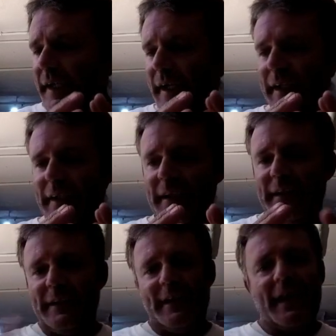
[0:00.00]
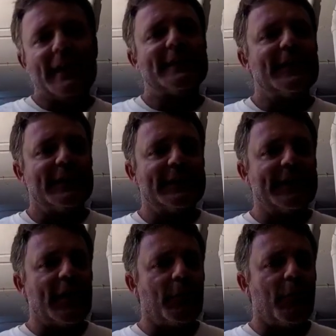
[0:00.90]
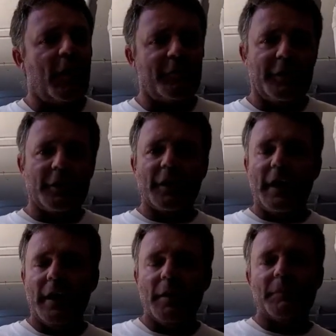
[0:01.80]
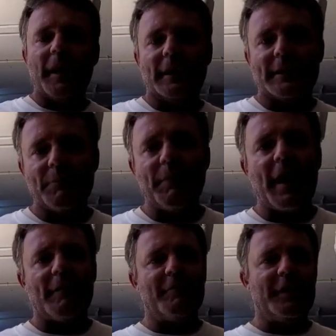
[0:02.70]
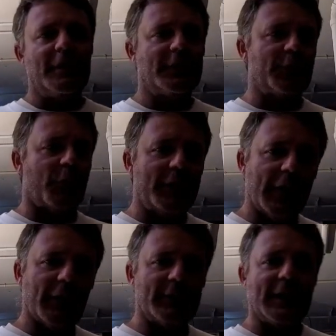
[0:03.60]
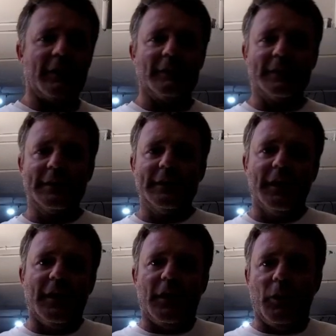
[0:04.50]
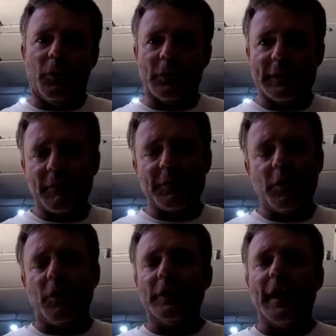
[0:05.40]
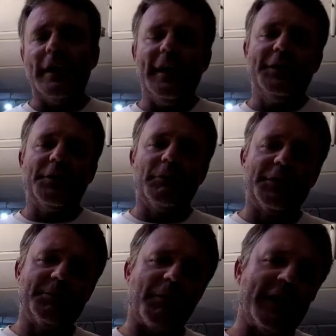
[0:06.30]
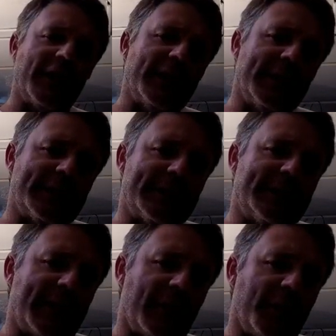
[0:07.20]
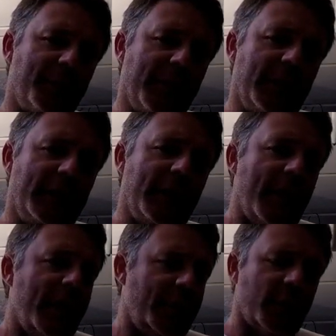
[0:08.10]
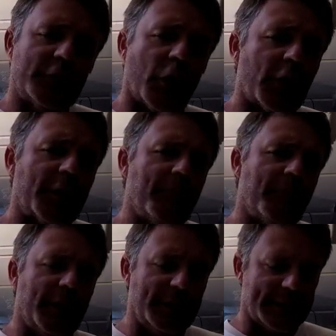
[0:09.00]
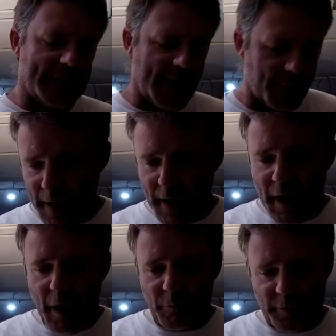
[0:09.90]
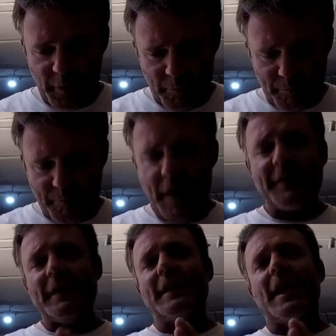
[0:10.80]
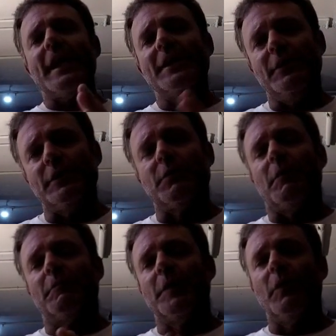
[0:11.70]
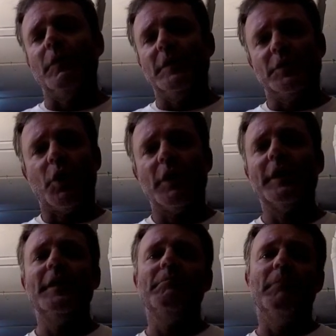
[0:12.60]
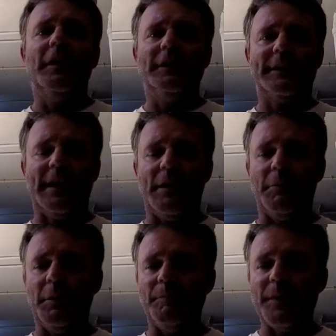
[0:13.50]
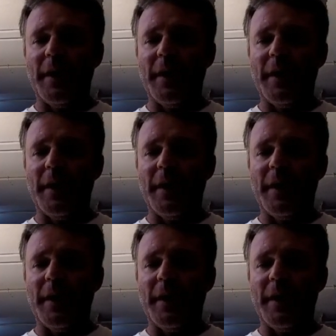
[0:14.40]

it it's going to scare them off, and you're going to end up getting some bottom feeders or yellowtails or something along that nature, which might not necessarily be your target mutton snapper. The method that I use when I'm going targeting mutton snapper